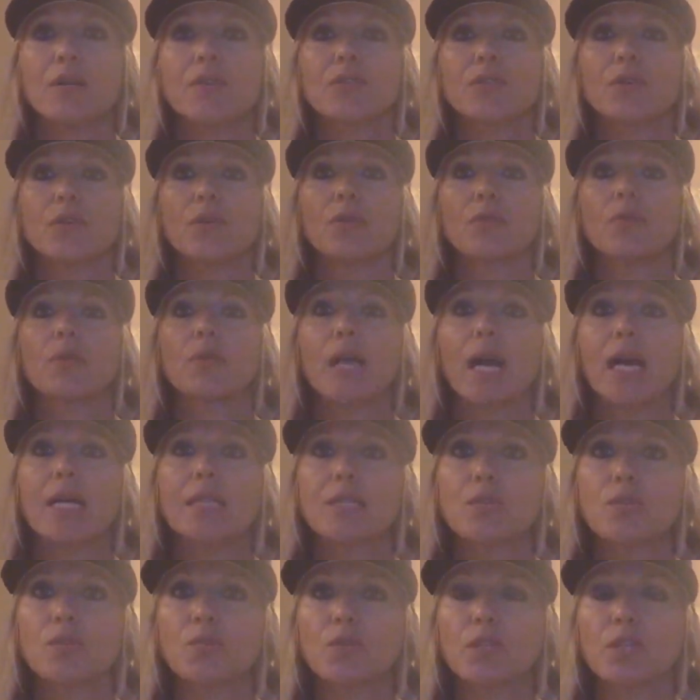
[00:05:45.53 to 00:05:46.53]
So
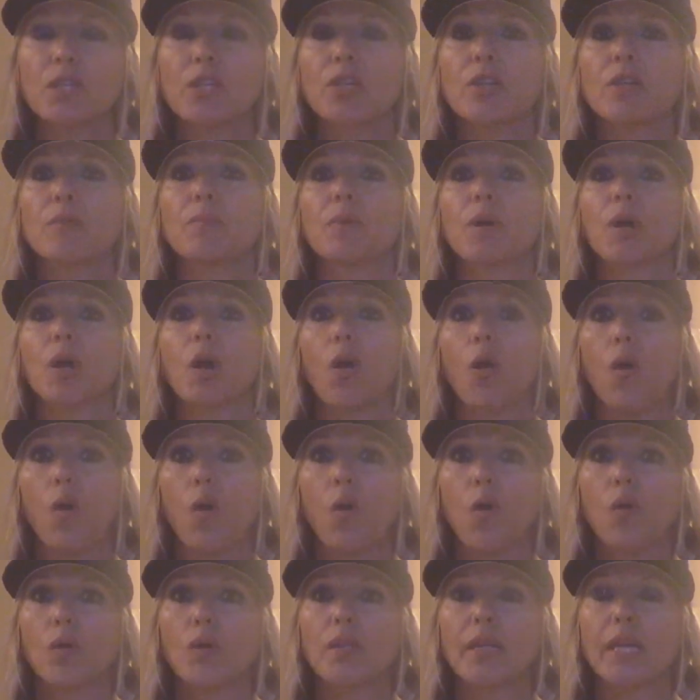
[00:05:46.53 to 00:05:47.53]
that's a really good book,
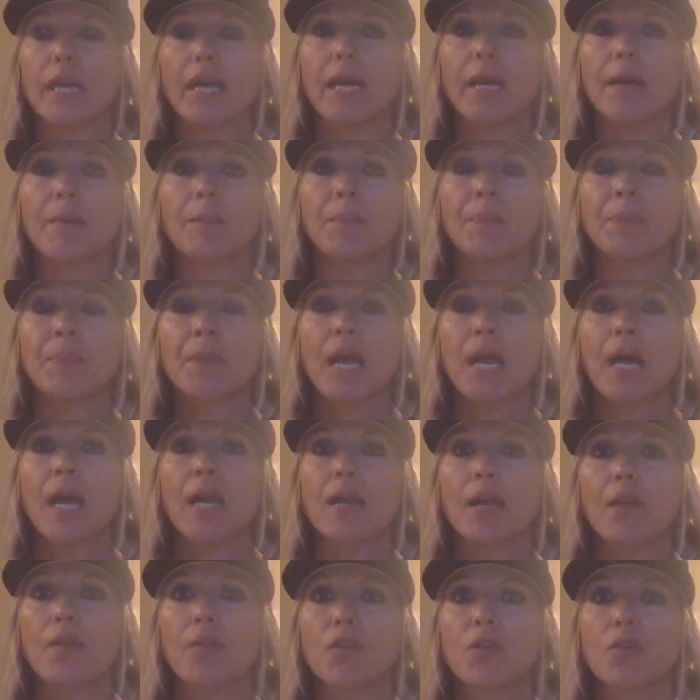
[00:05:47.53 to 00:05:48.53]
Whole Again.
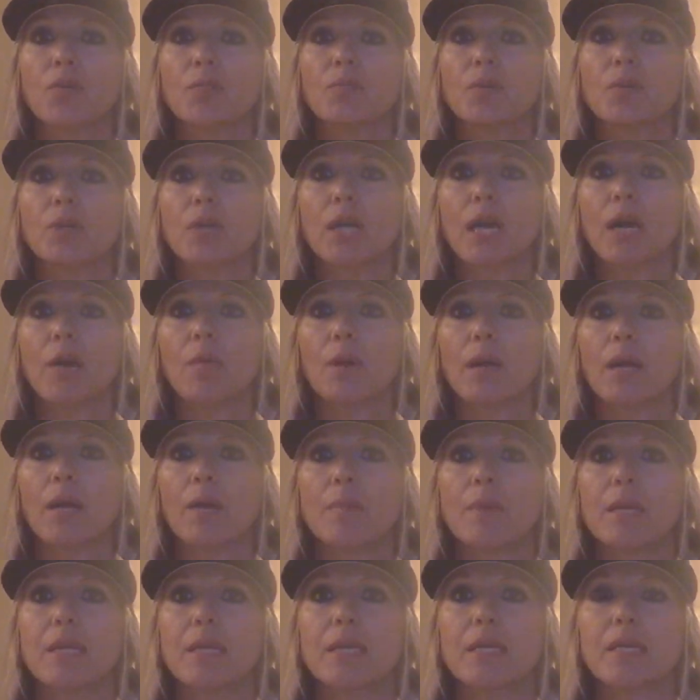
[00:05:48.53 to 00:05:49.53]
Another good book I
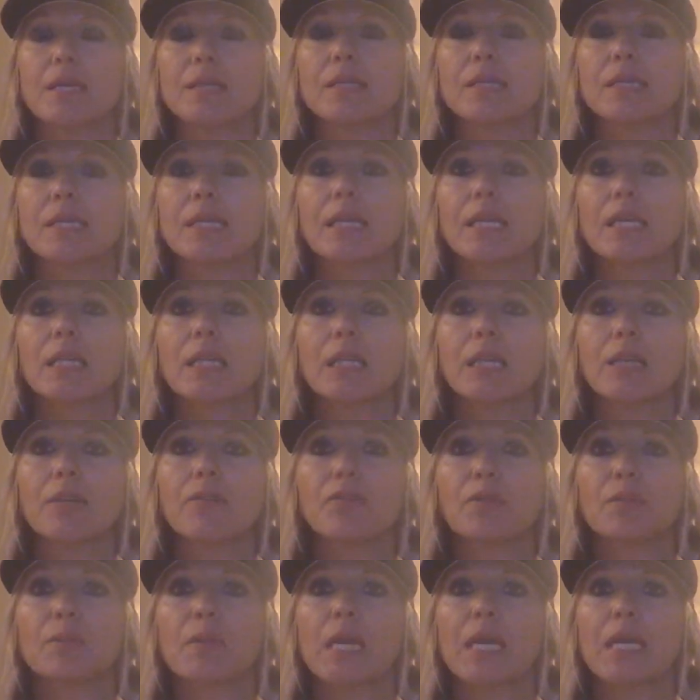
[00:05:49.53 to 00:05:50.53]
recommend is Healing
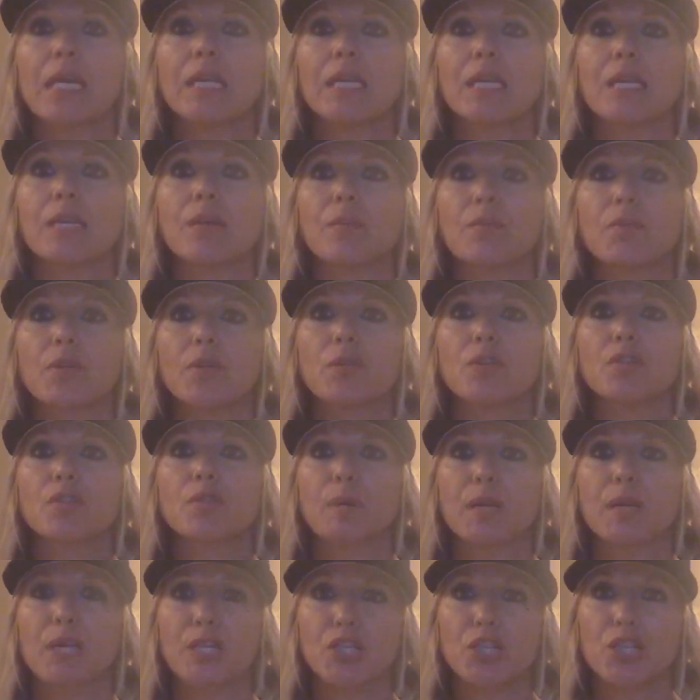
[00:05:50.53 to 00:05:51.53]
from Hidden Abuse
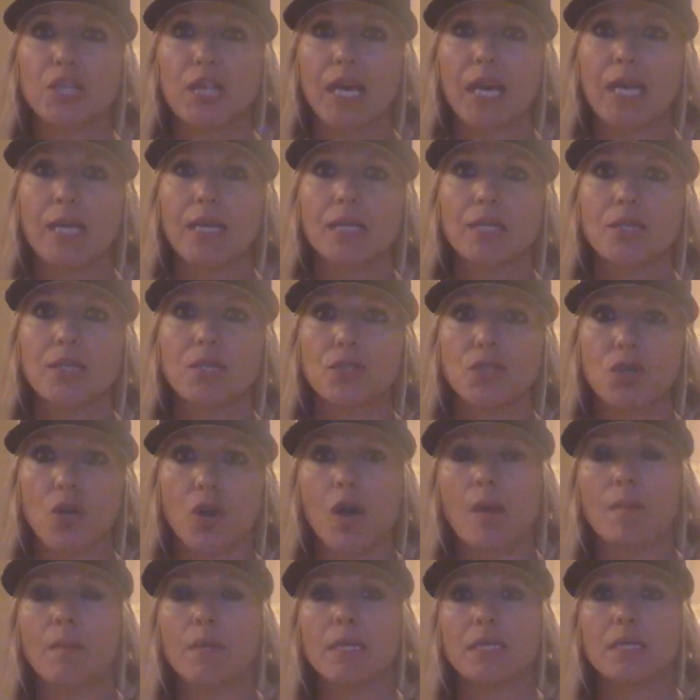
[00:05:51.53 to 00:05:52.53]
by Shannon
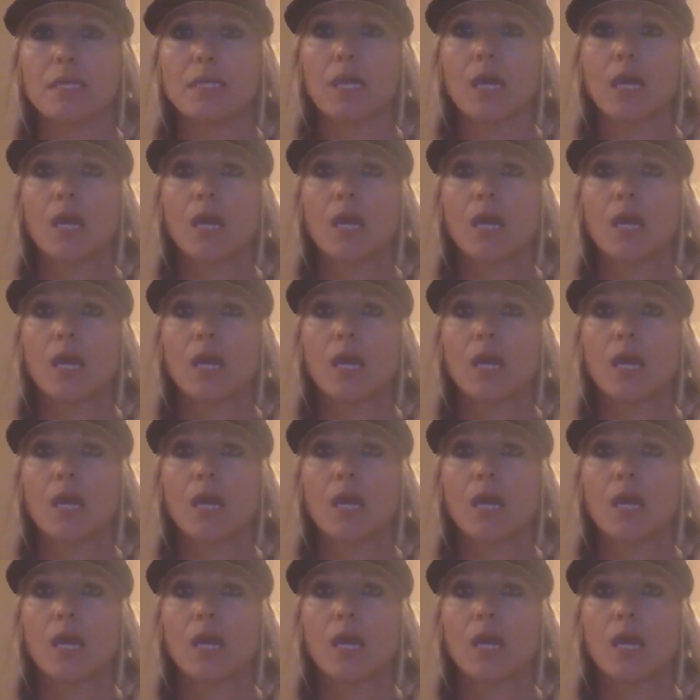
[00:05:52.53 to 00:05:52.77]
Thomas.